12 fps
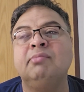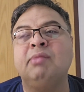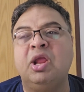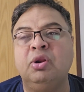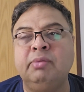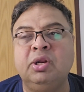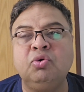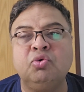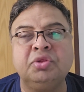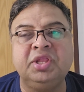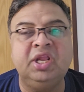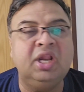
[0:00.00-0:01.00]
the
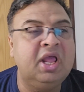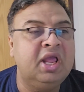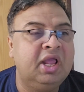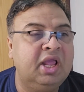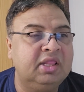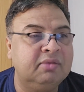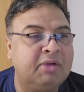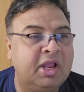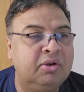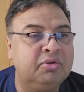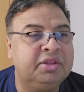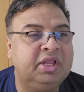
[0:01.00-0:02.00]
myelomeningocele and the
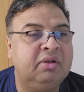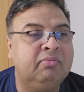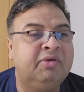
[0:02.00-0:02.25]
myelocele.